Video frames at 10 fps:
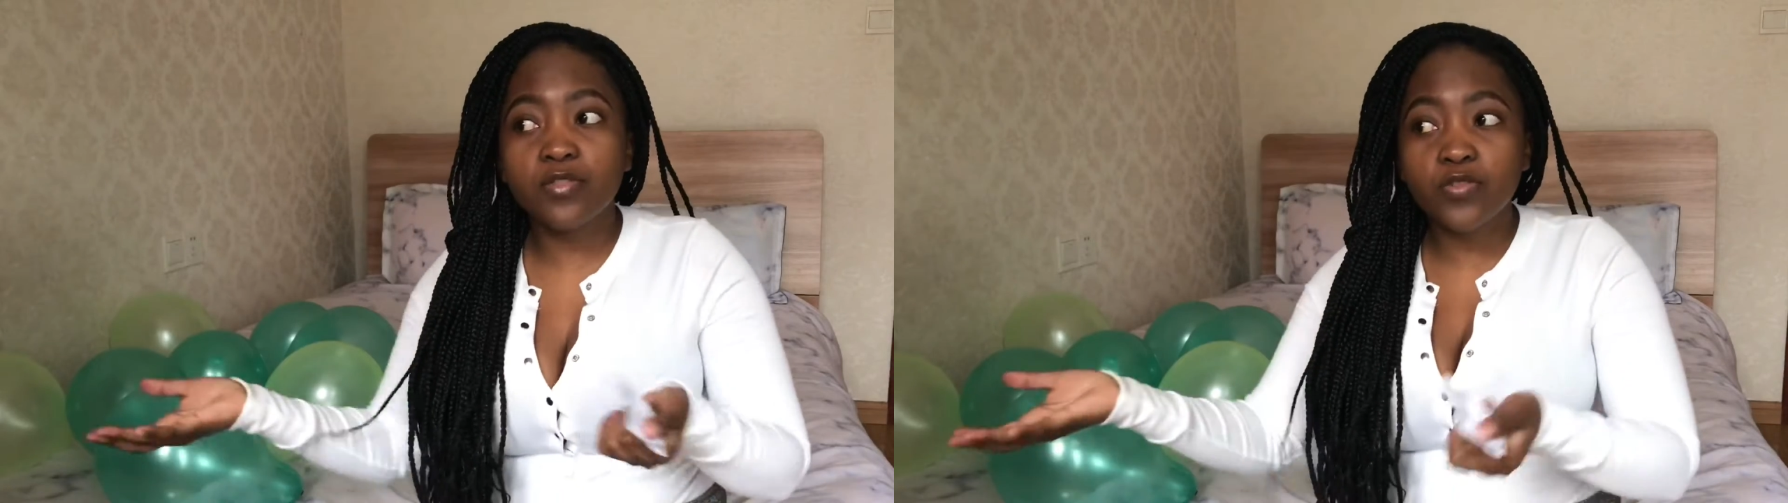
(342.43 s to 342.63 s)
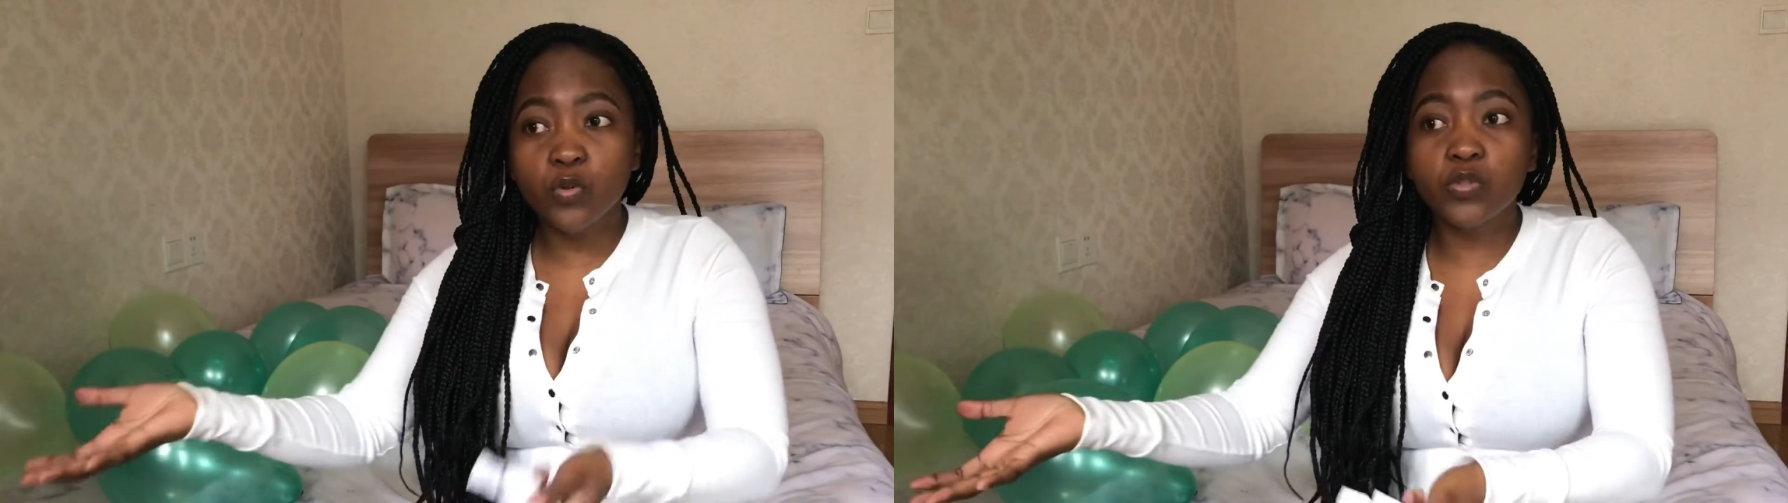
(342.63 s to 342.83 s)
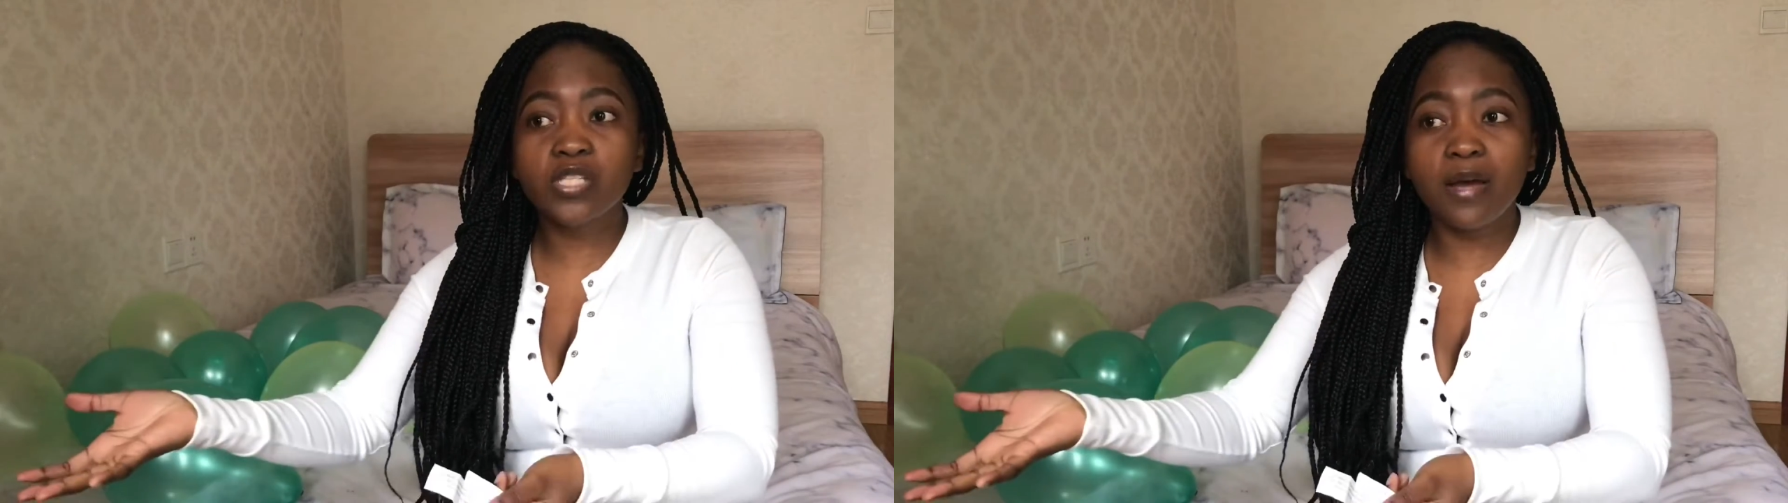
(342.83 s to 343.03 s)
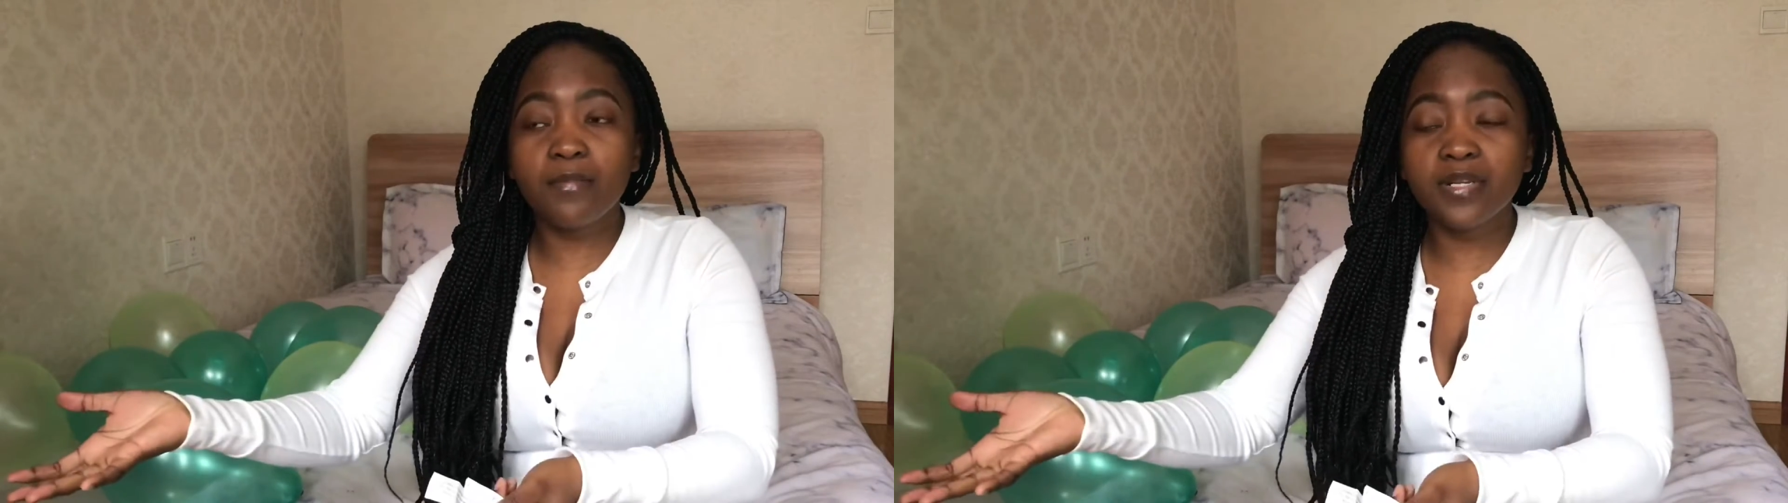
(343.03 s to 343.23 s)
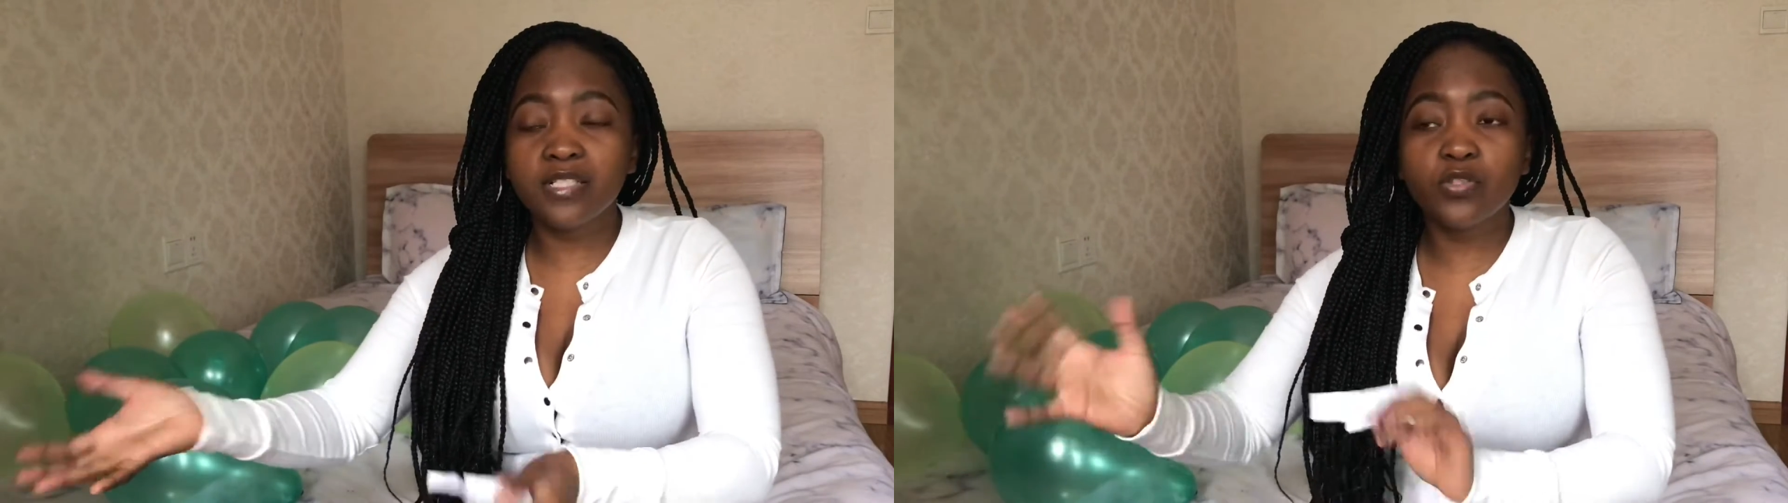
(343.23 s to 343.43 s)
those
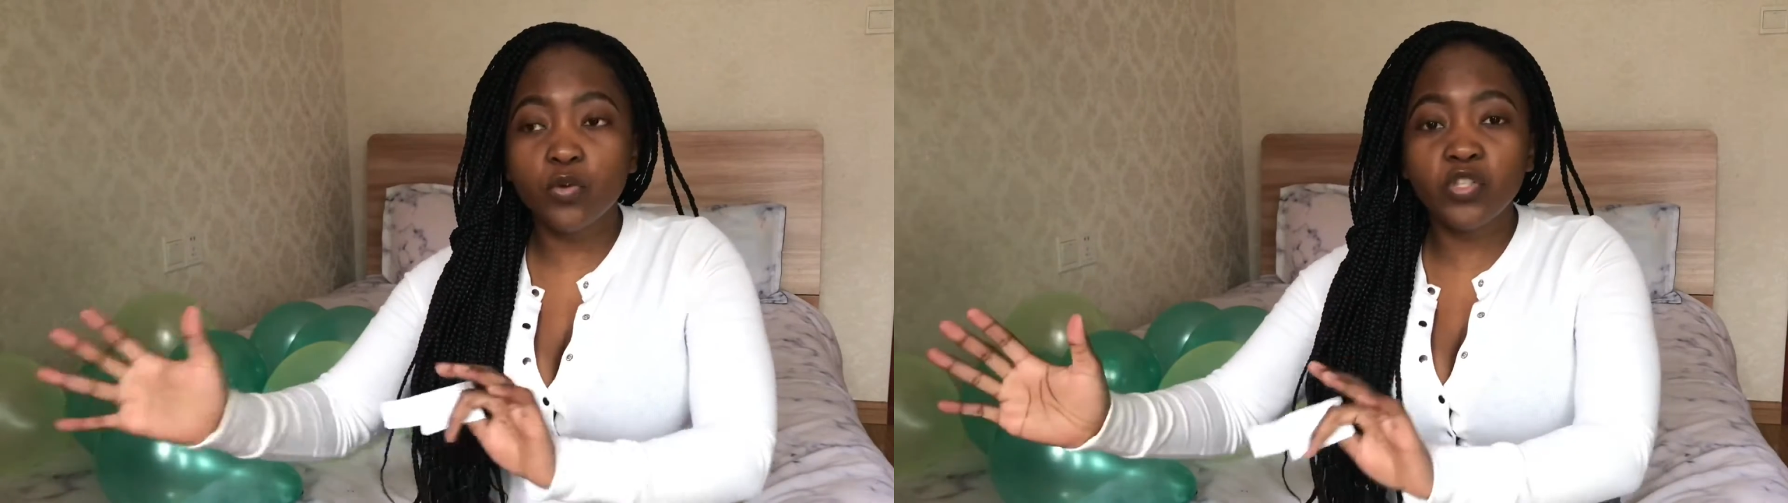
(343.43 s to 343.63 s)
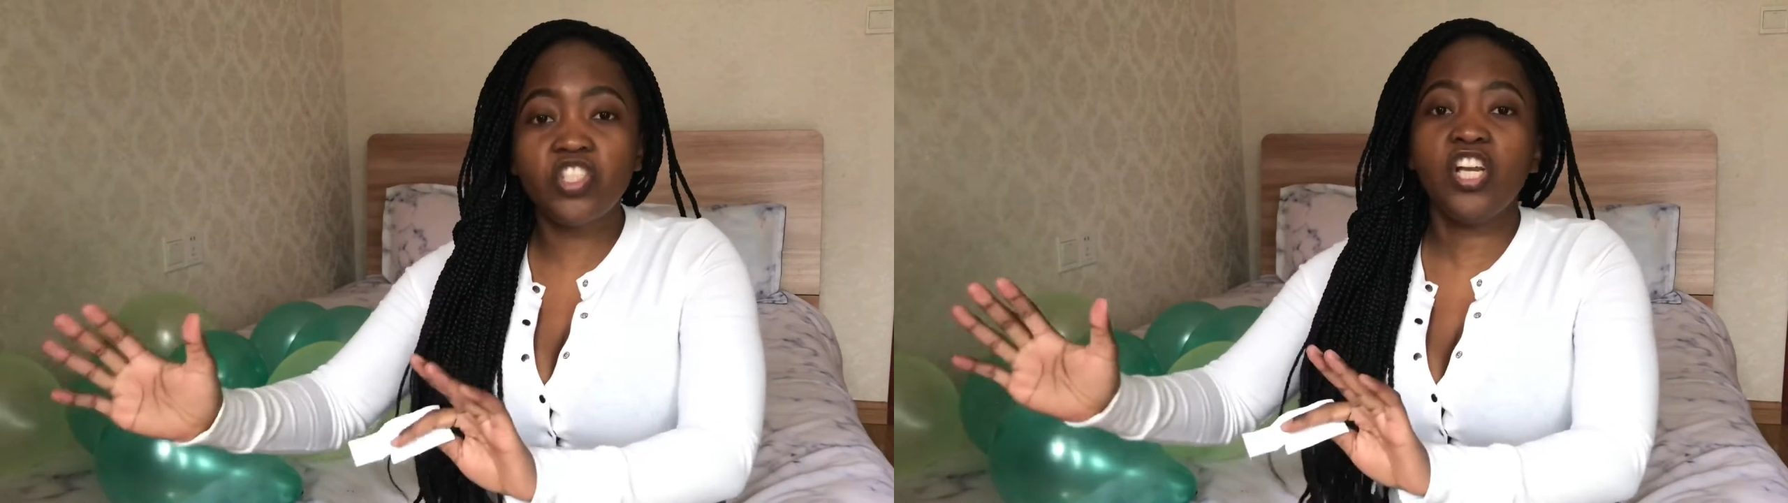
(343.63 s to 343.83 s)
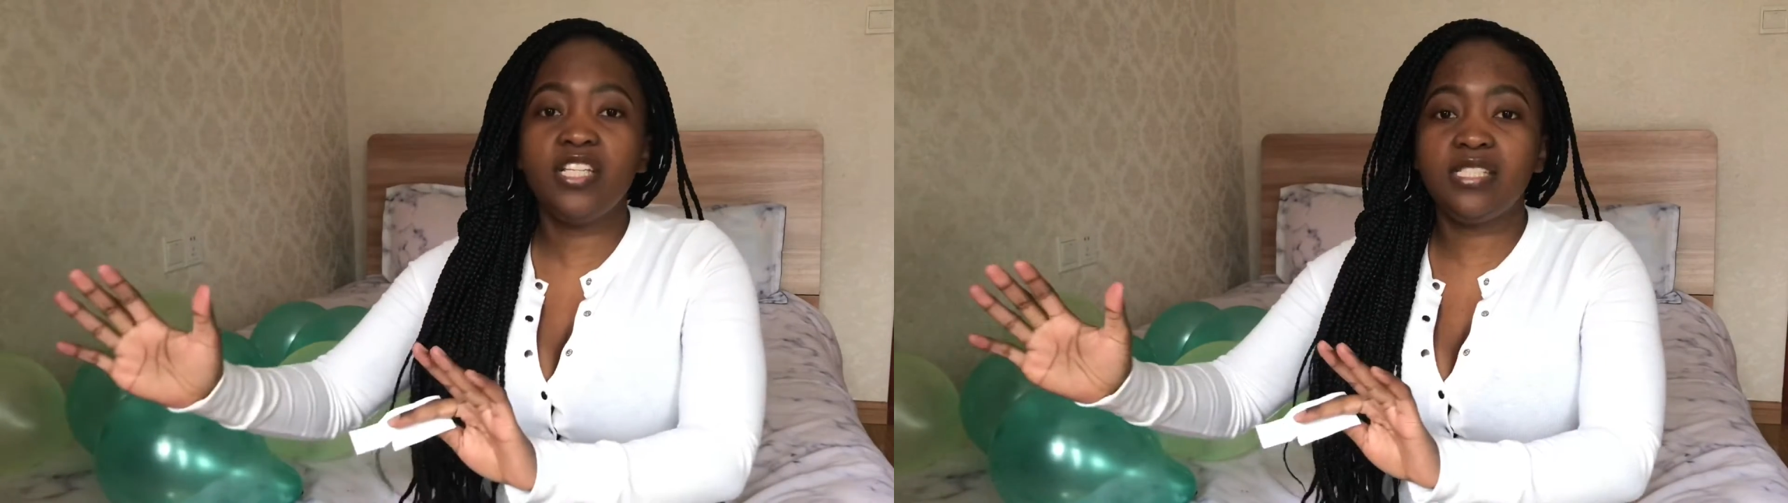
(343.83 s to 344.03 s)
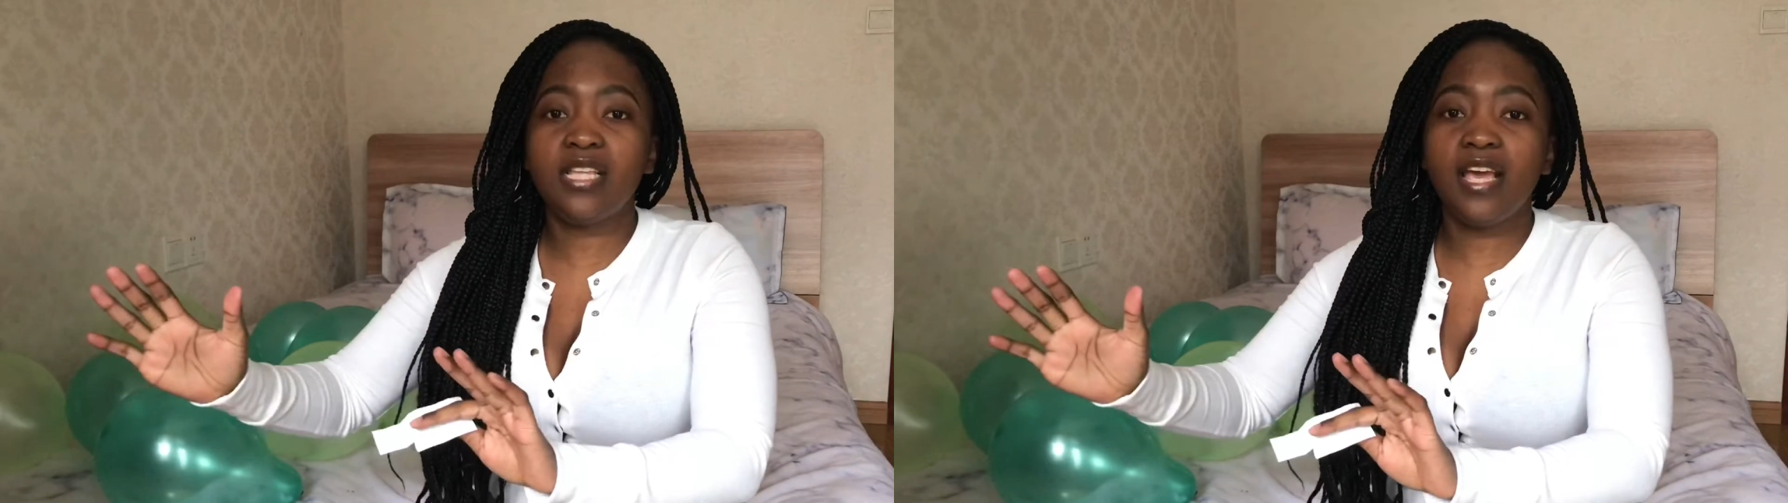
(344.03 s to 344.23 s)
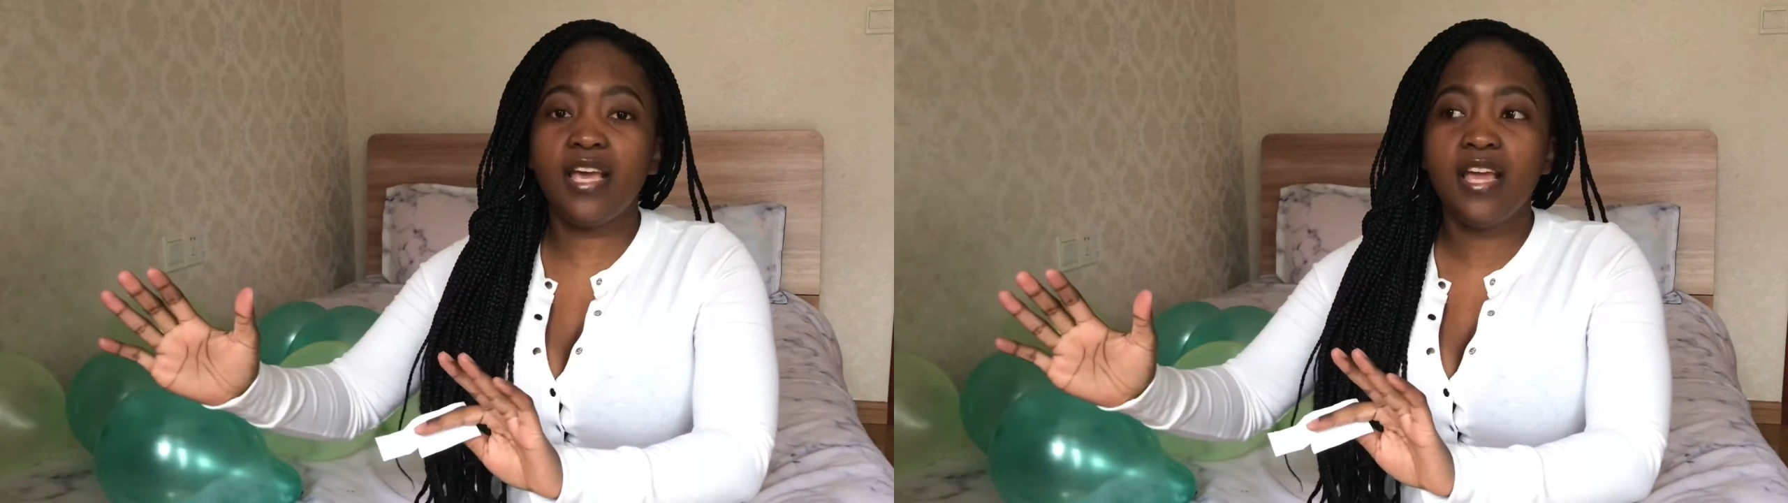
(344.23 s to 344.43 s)
companies, those shares
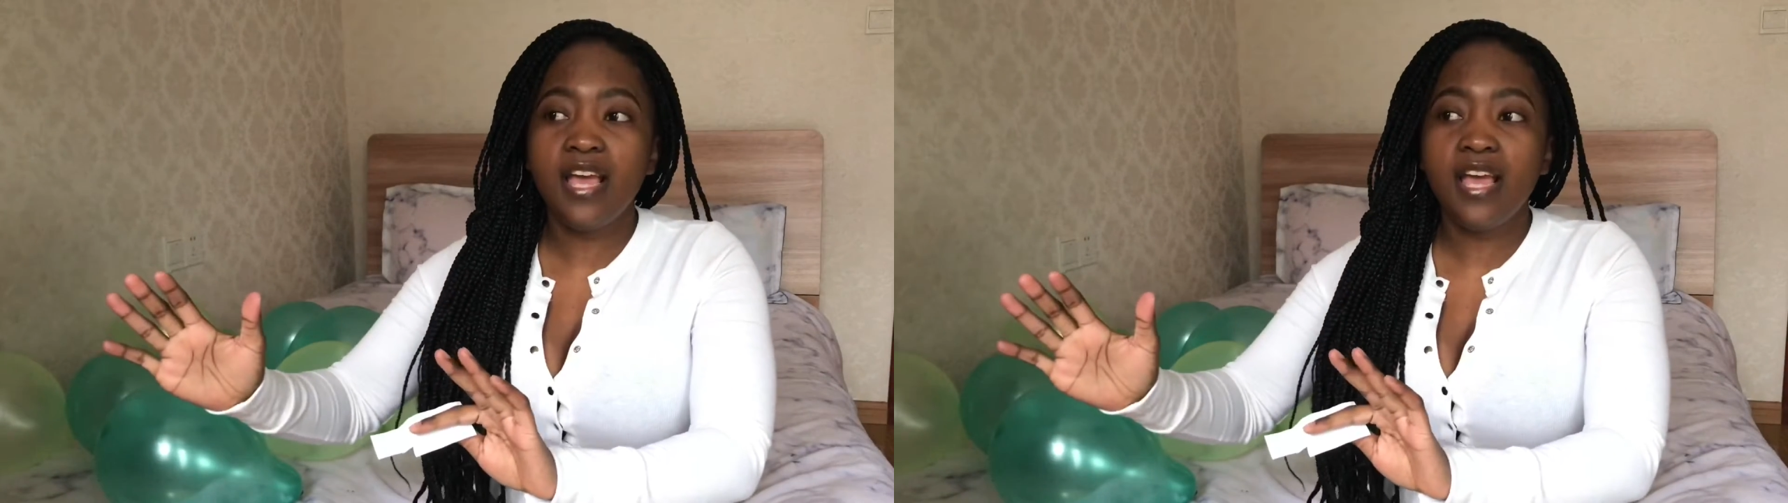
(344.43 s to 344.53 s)
there,